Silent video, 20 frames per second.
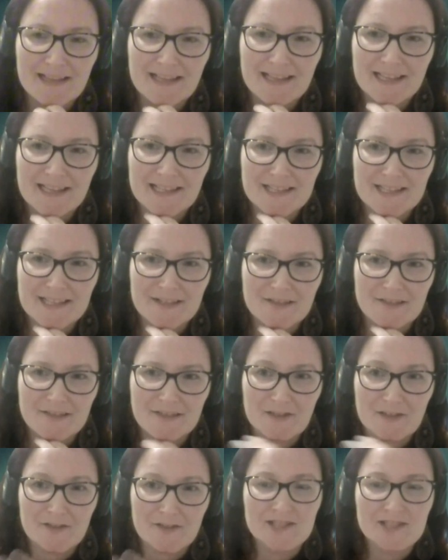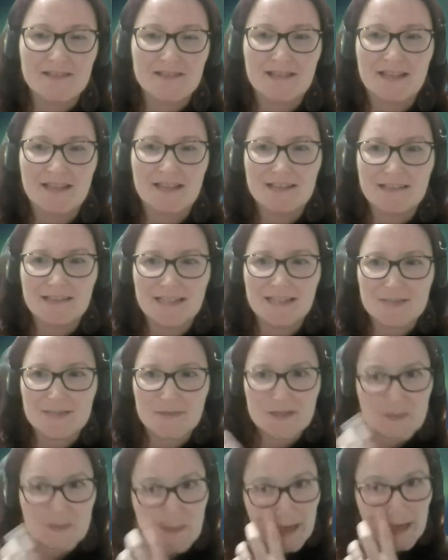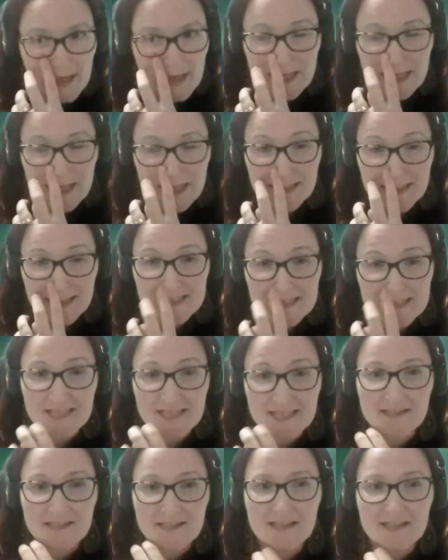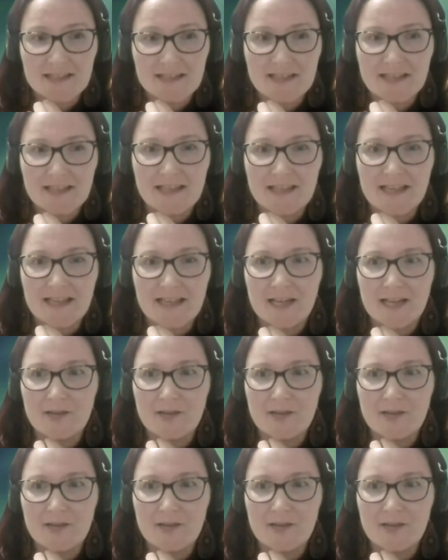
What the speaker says: link to a question that Lisbeth Tobacco has asked in the